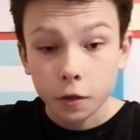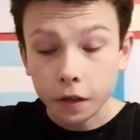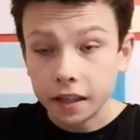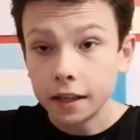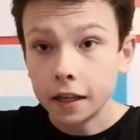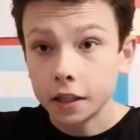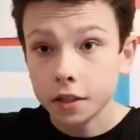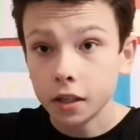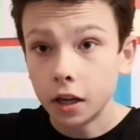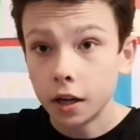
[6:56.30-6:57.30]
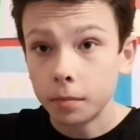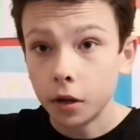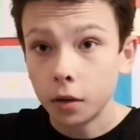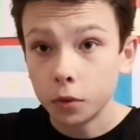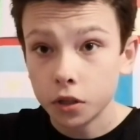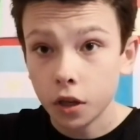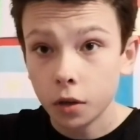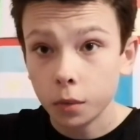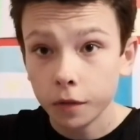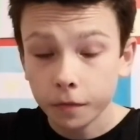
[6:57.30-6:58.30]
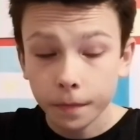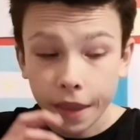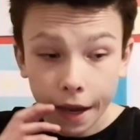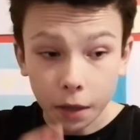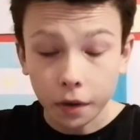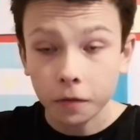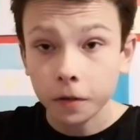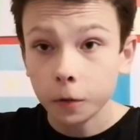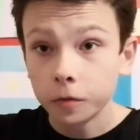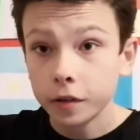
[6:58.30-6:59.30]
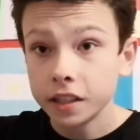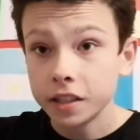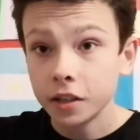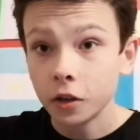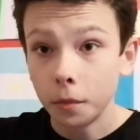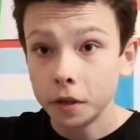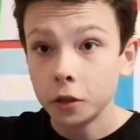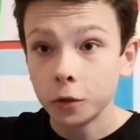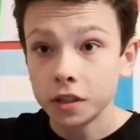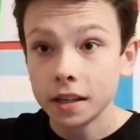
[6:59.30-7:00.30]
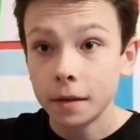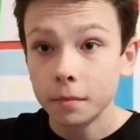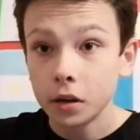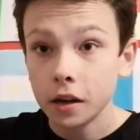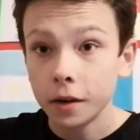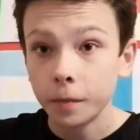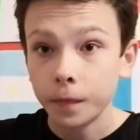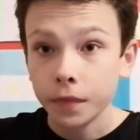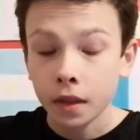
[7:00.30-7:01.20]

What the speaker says: So I think that's the lineup I would go with. Anyway, feel free to comment yours down below.